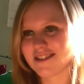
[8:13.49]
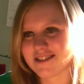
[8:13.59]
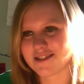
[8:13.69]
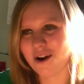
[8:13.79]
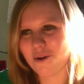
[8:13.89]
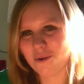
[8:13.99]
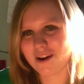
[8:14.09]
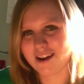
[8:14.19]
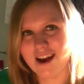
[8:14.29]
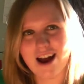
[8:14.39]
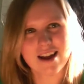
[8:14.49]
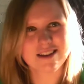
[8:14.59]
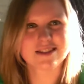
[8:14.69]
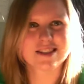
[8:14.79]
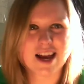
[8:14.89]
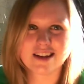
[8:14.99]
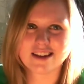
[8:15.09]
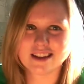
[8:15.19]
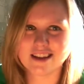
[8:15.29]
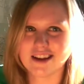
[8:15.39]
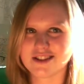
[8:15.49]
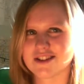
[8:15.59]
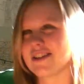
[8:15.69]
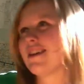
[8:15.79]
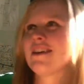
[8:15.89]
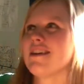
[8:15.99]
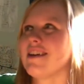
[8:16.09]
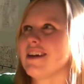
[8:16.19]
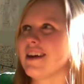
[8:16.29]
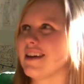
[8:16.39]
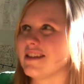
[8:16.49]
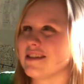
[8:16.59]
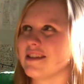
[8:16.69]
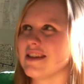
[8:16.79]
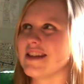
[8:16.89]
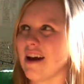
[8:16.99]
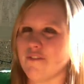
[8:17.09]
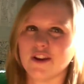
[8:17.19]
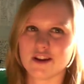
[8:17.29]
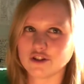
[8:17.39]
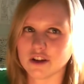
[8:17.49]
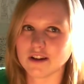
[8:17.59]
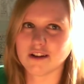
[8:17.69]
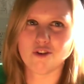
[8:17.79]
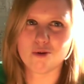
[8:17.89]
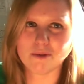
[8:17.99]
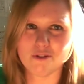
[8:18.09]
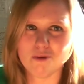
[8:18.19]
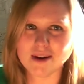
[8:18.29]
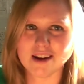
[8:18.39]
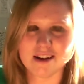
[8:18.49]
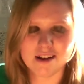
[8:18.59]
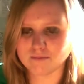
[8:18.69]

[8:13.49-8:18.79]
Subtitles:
So, I guess technically she is the definition of homophobic.